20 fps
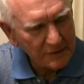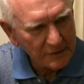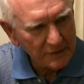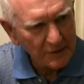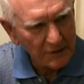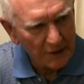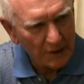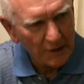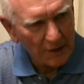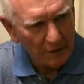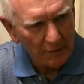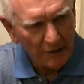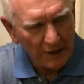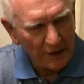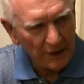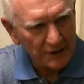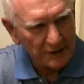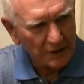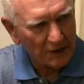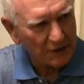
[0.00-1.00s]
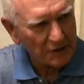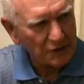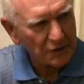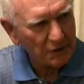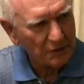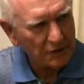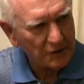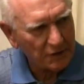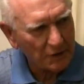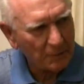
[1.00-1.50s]
They evidently started
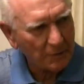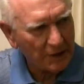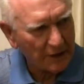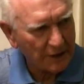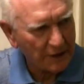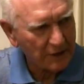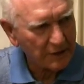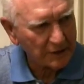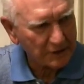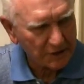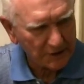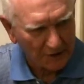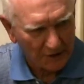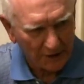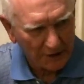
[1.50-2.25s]
shooting somebody else because